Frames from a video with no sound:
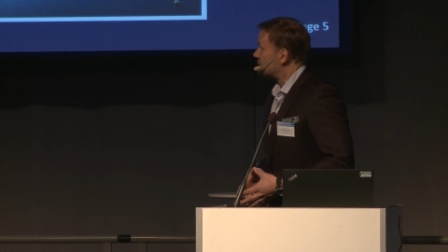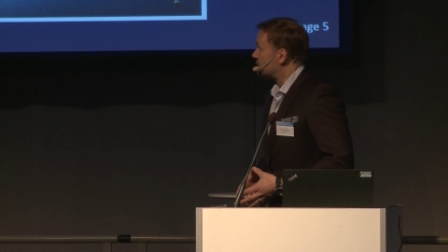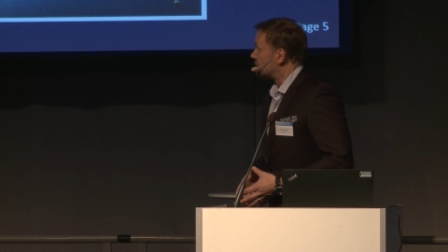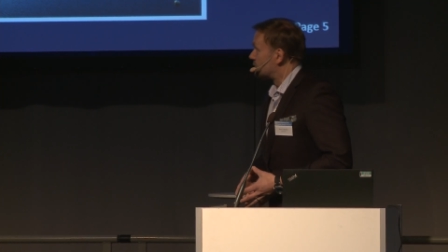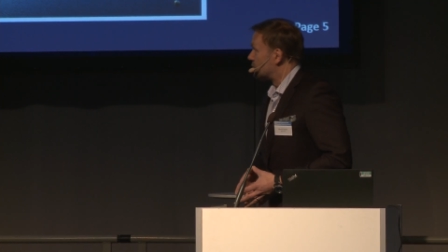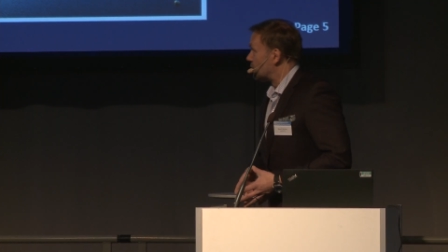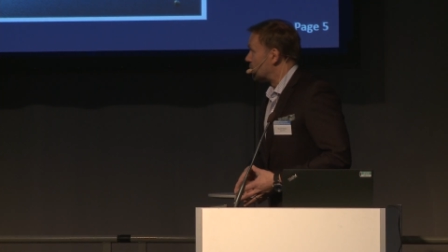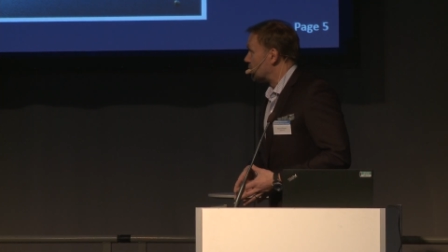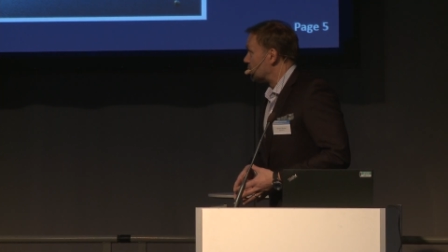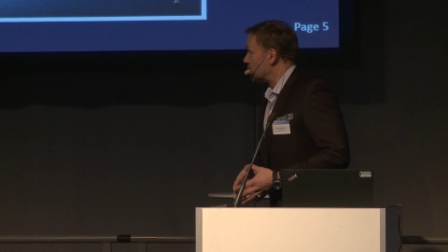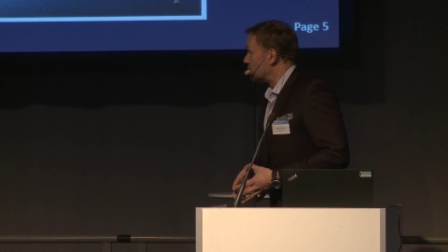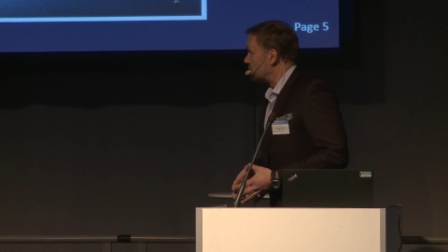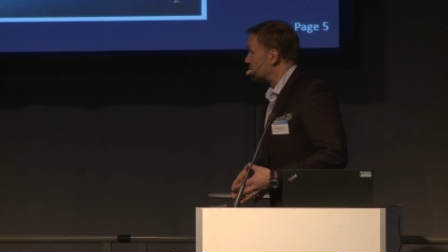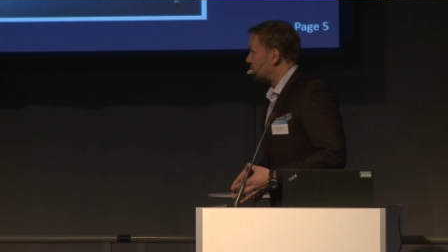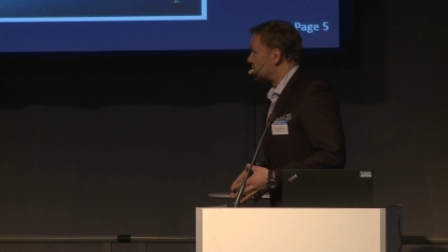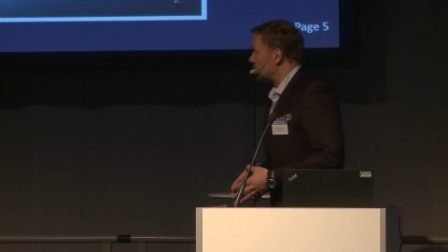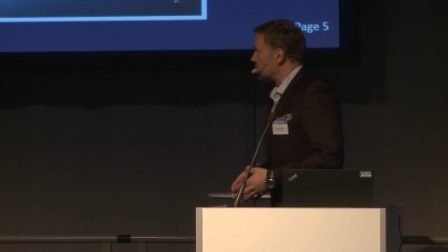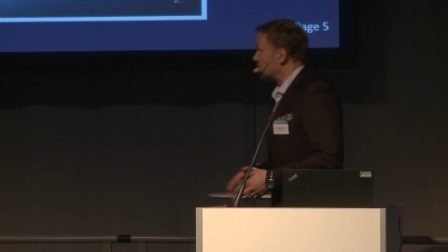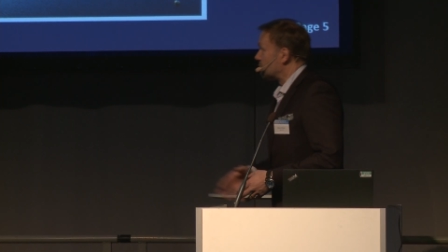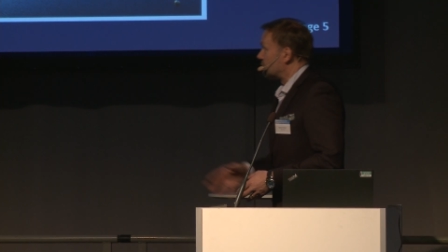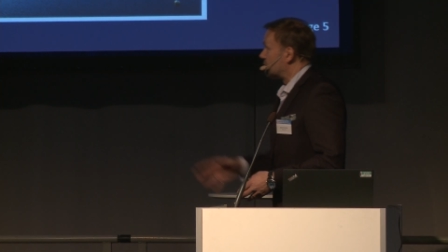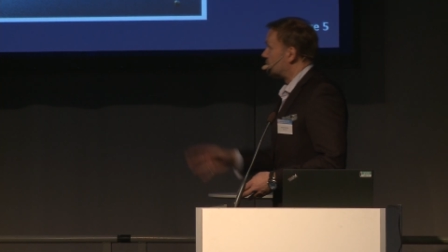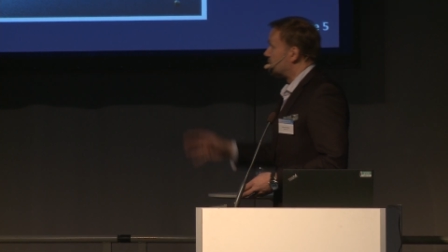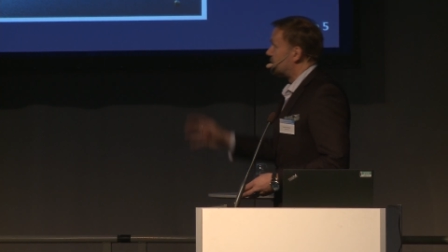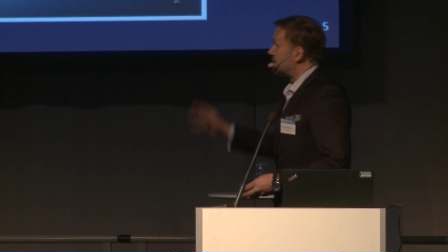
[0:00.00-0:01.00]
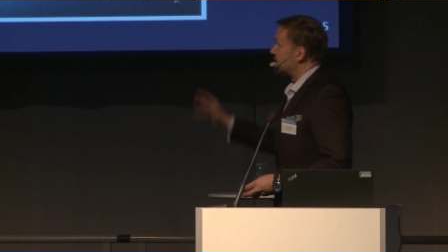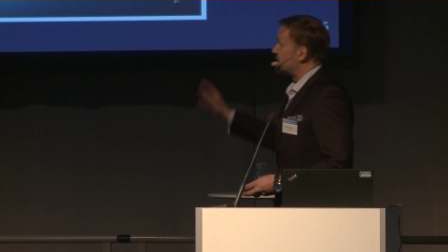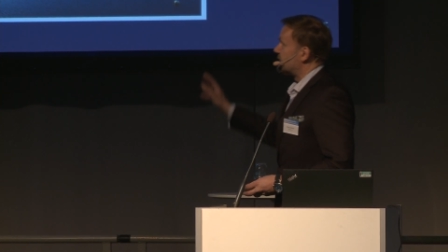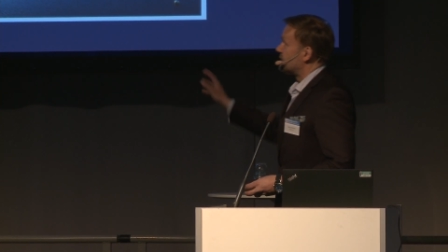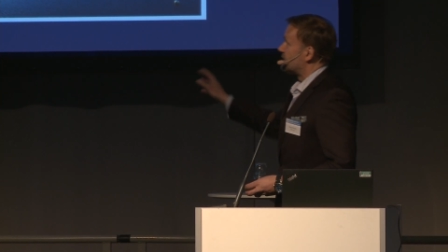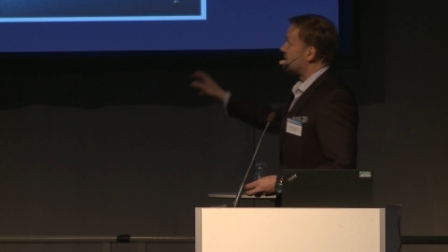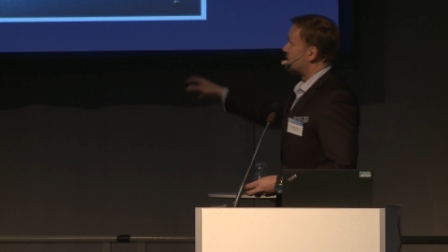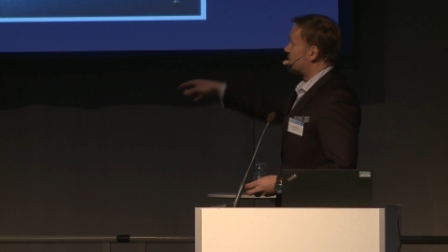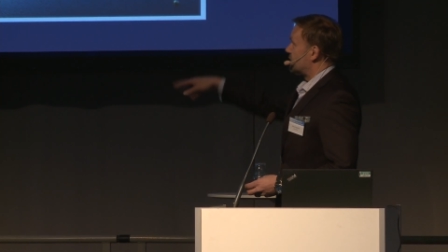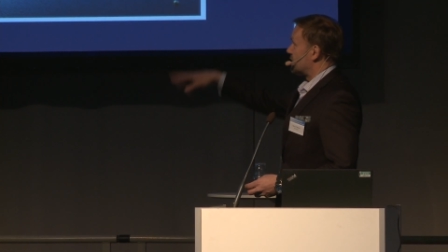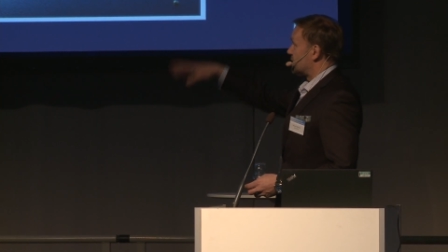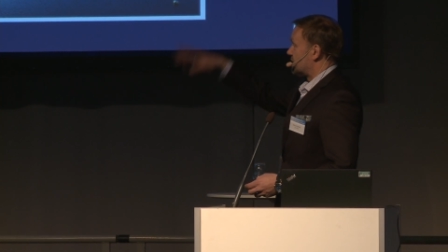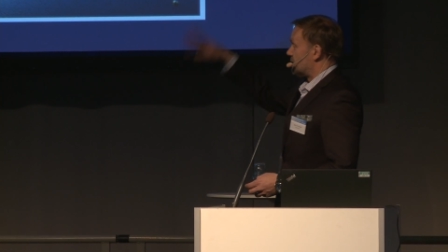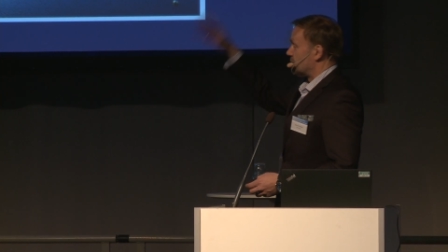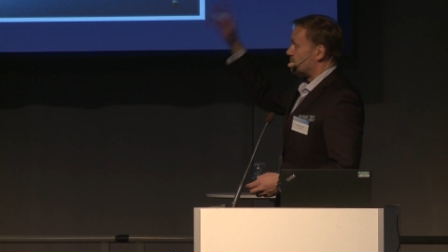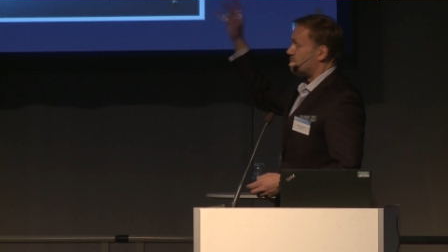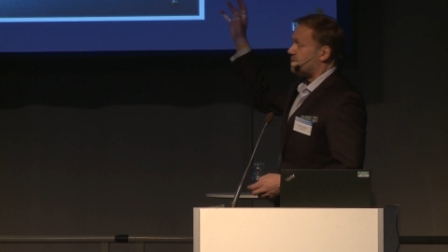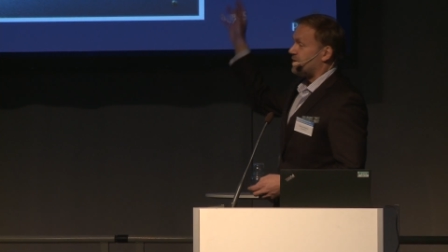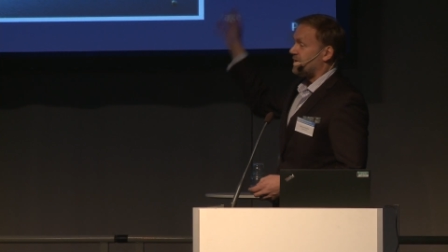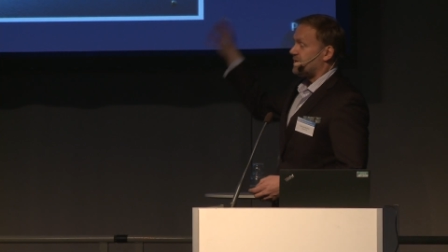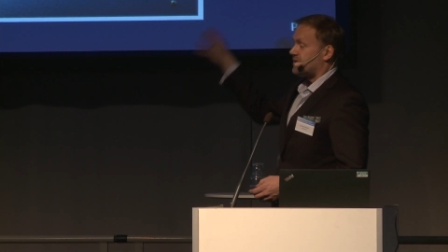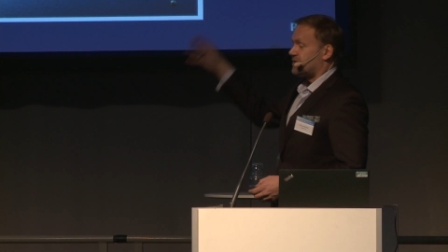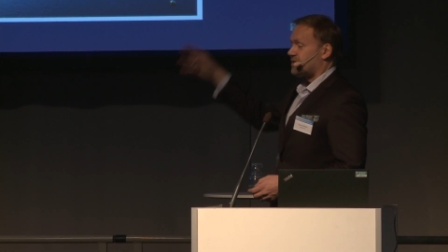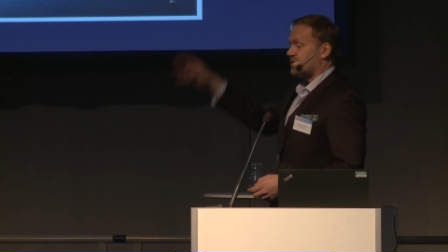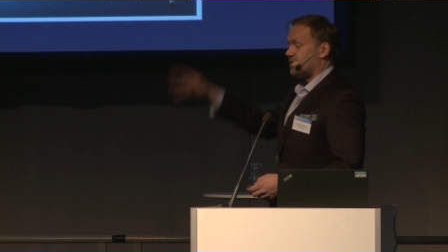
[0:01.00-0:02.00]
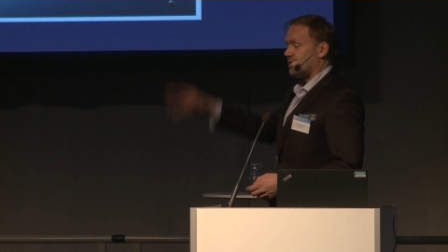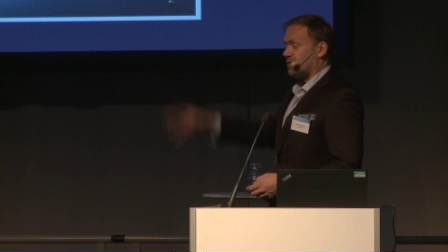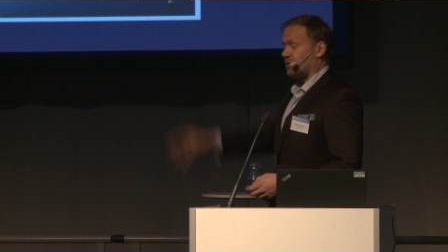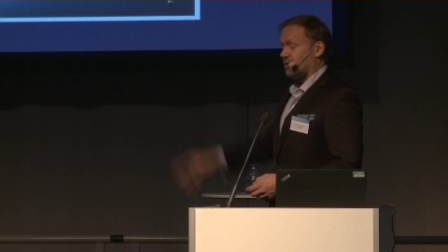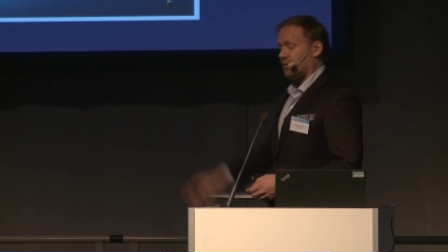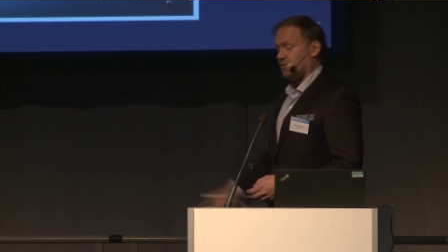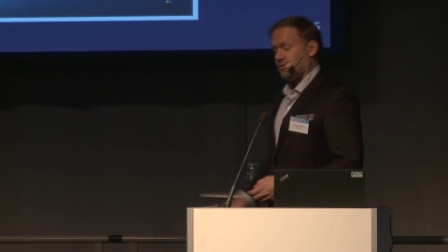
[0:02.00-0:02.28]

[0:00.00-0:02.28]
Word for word: So, so this is just a picture